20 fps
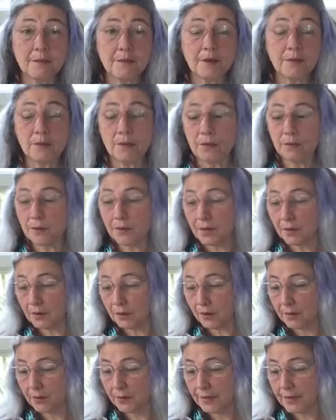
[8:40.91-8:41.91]
and we will go
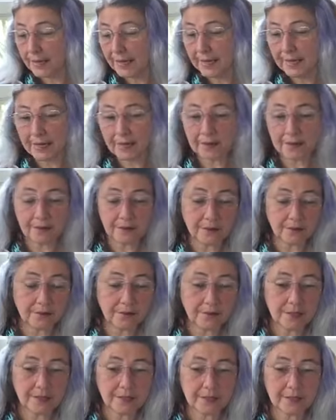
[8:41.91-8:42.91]
over that
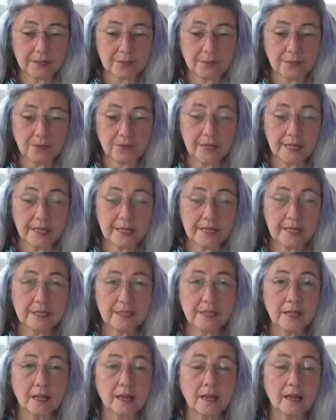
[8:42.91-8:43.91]
over the next few days,